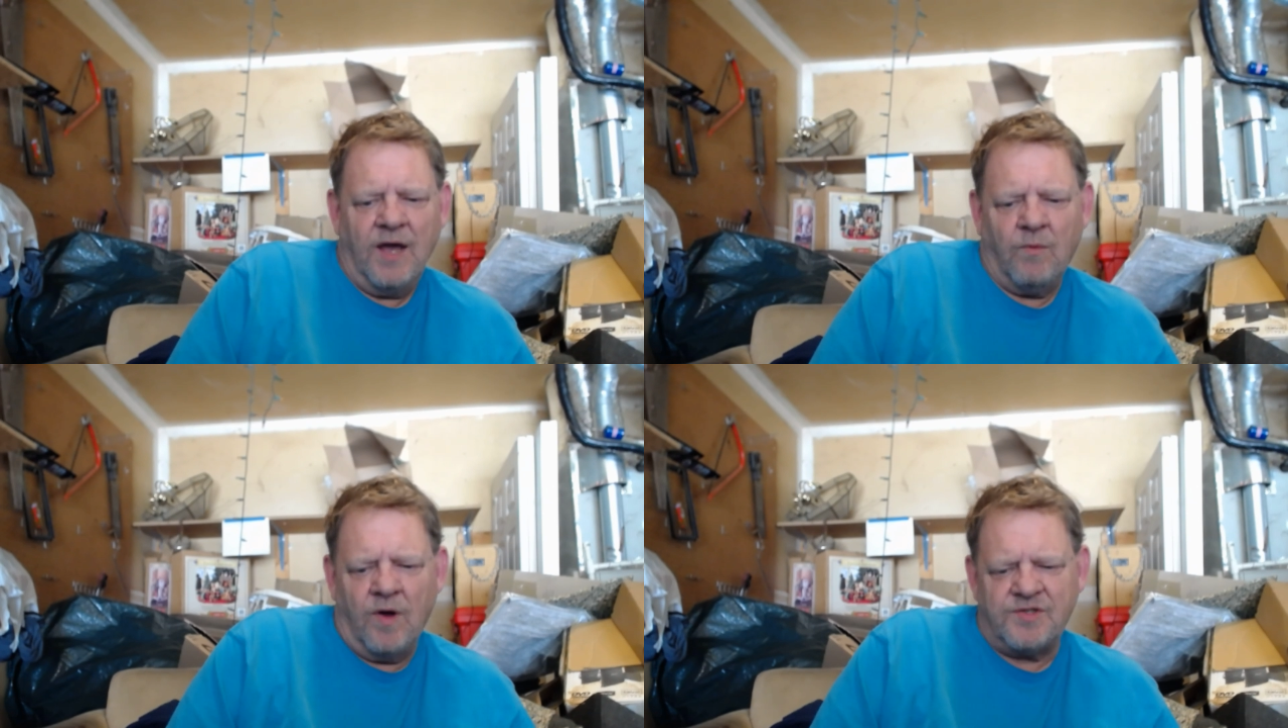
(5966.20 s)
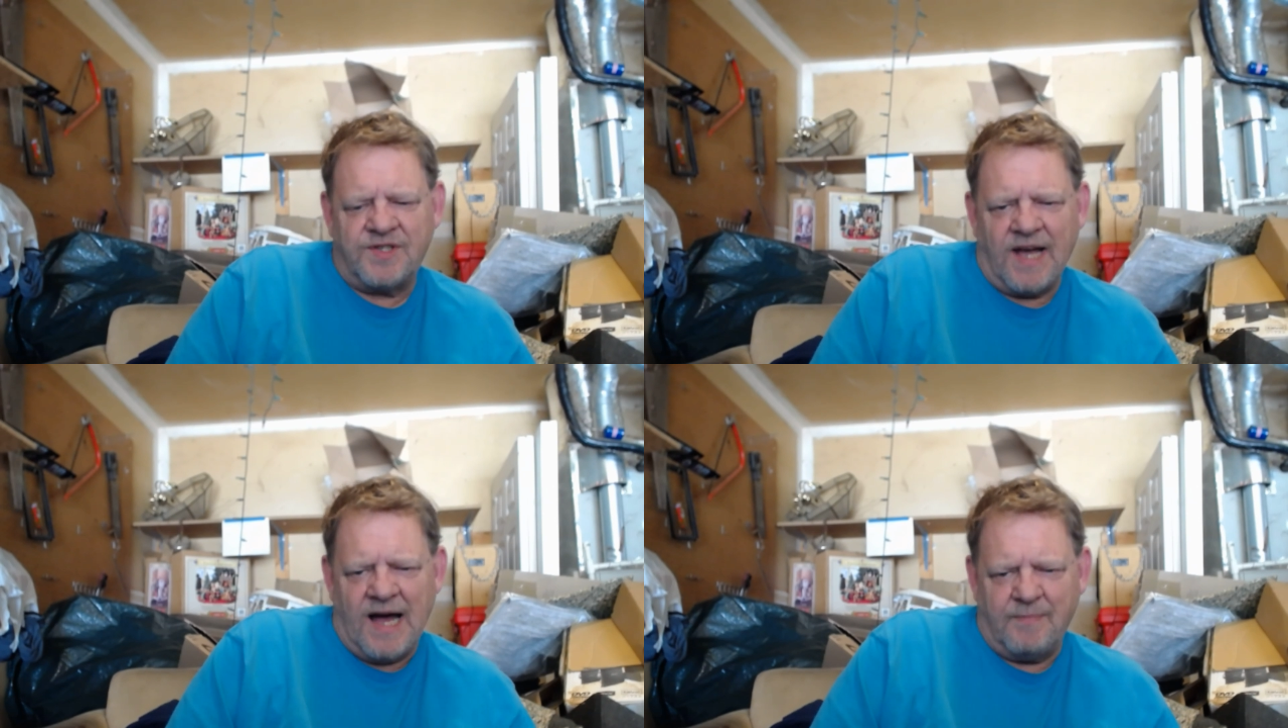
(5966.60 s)
It won't
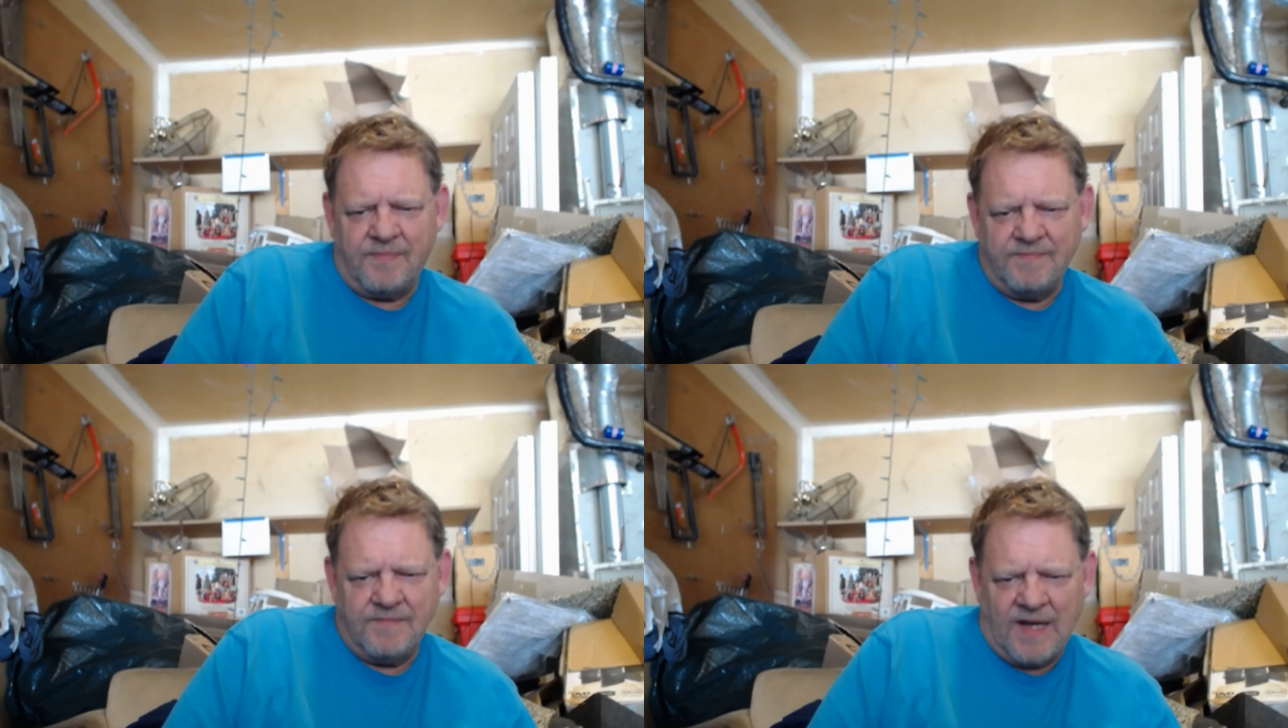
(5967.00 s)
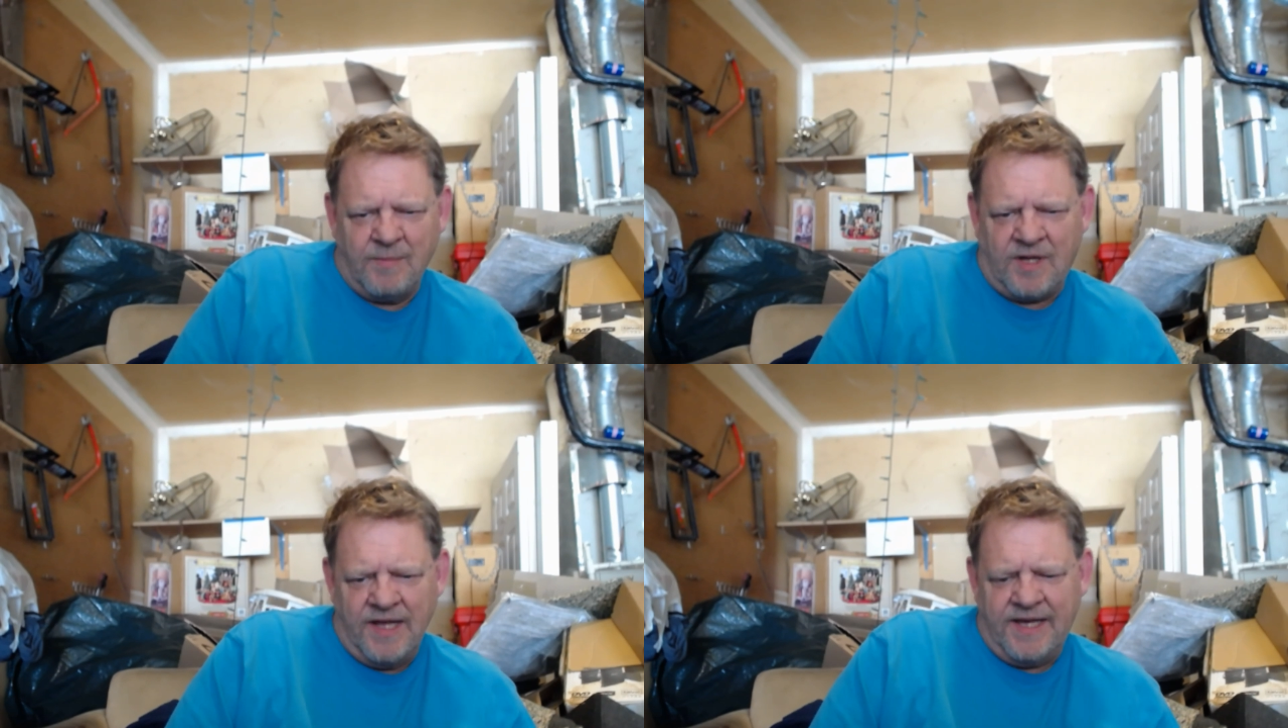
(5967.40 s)
stop.
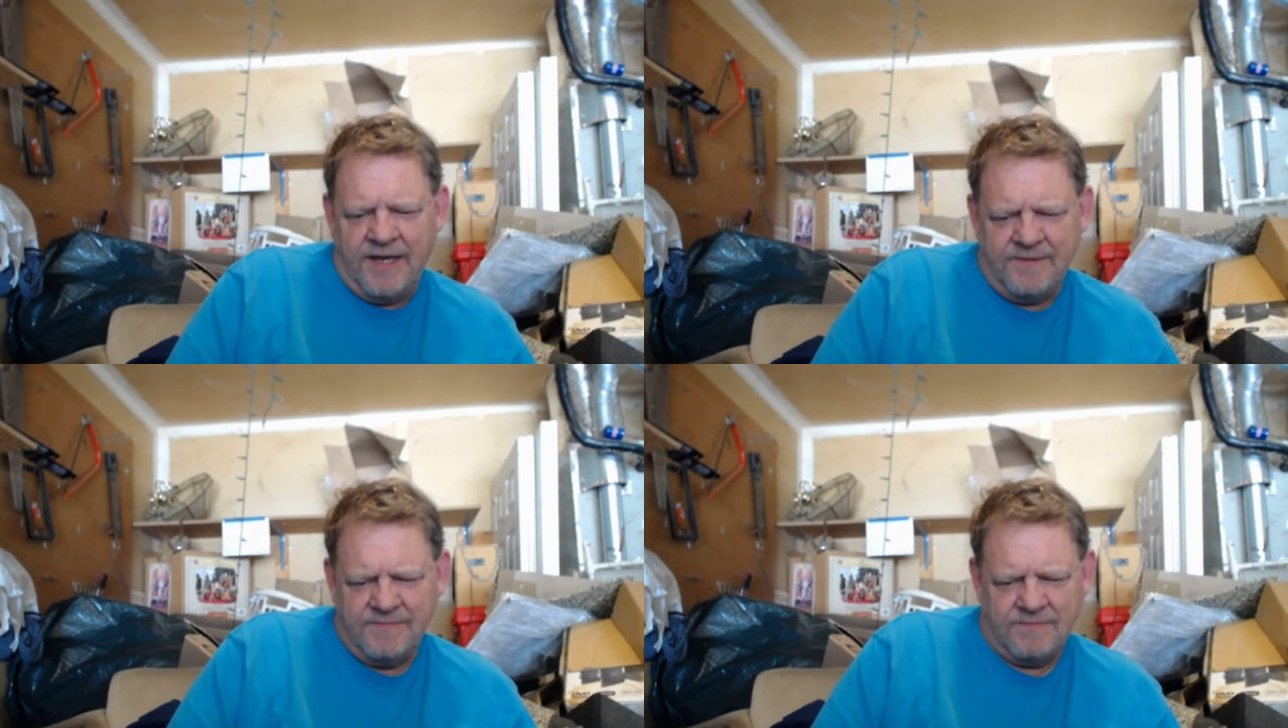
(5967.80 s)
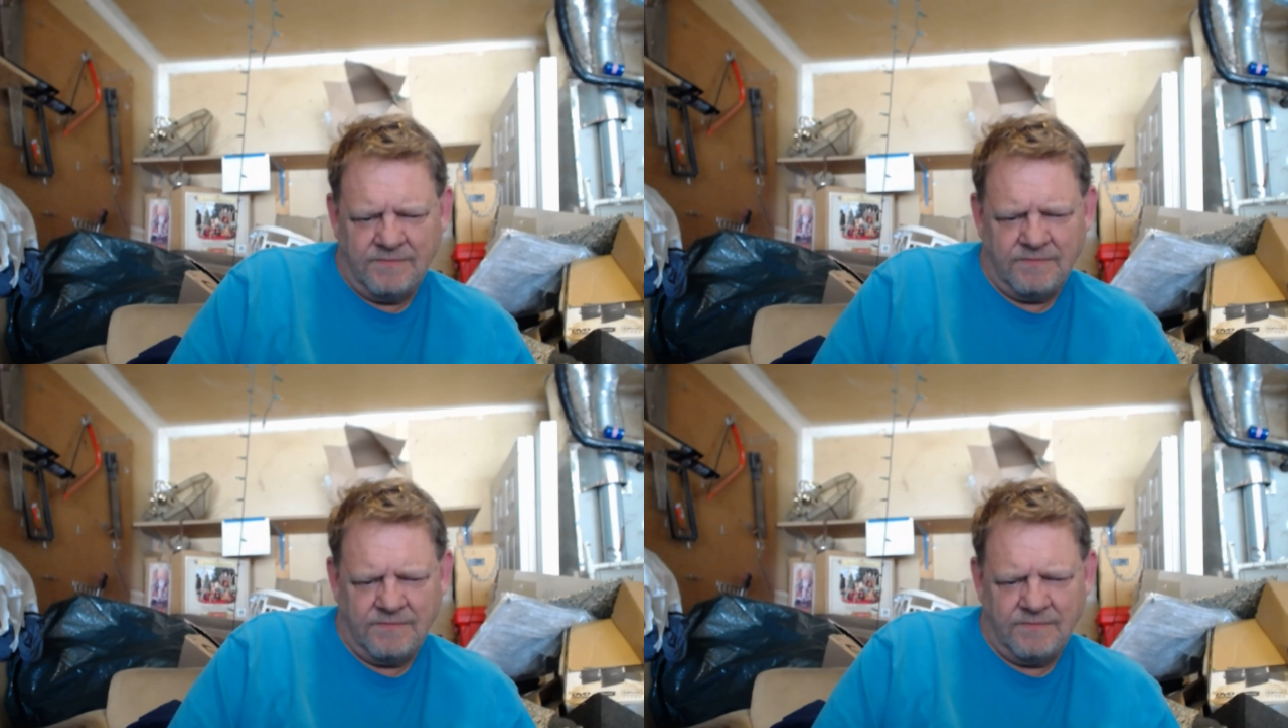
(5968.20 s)
I'm clicking.